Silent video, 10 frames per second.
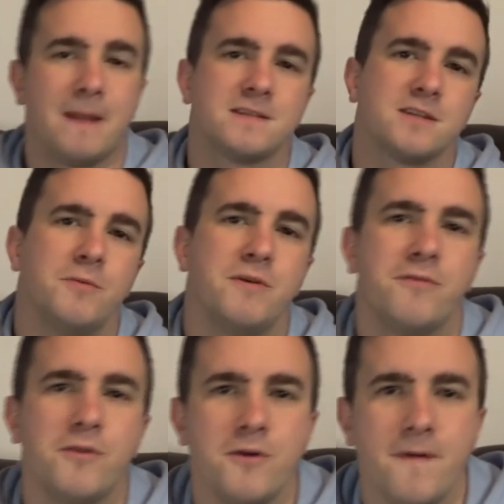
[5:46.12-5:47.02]
So
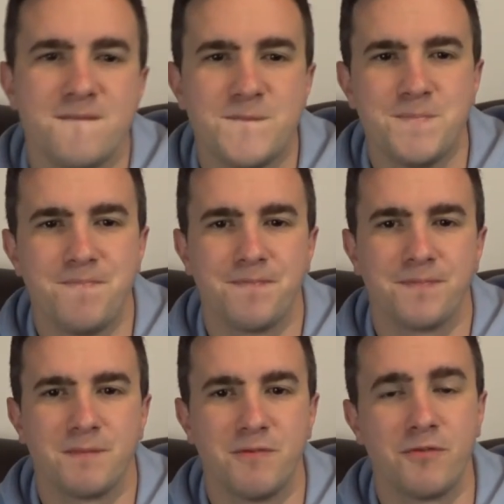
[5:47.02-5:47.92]
before
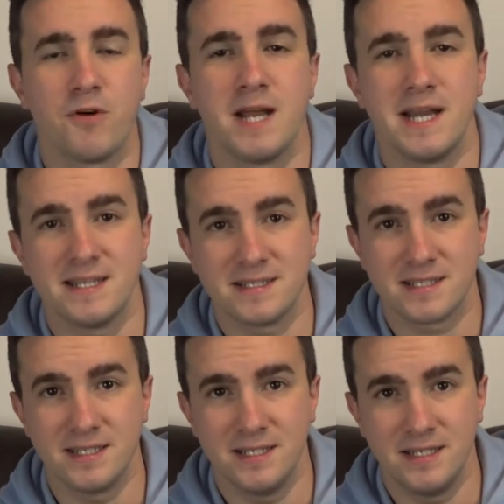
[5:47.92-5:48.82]
I announce
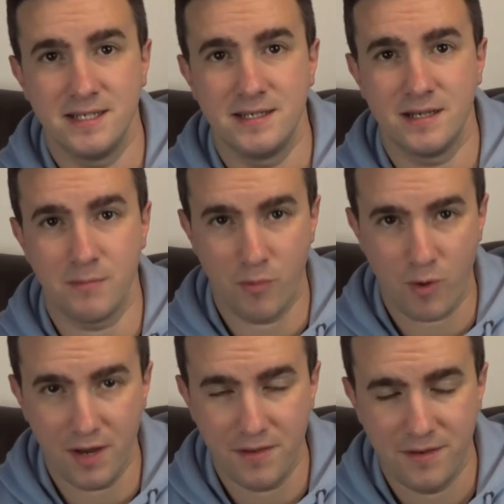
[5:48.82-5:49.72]
the number
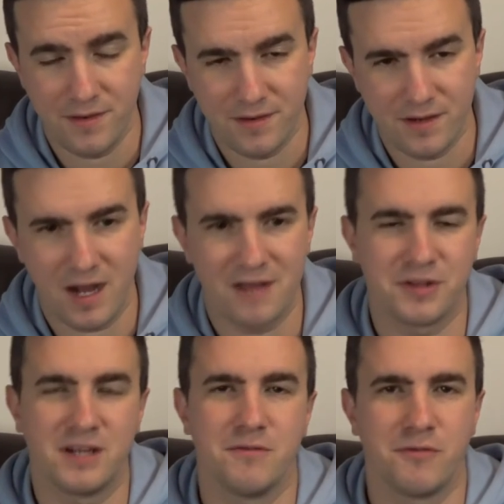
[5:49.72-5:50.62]
1, I have to give a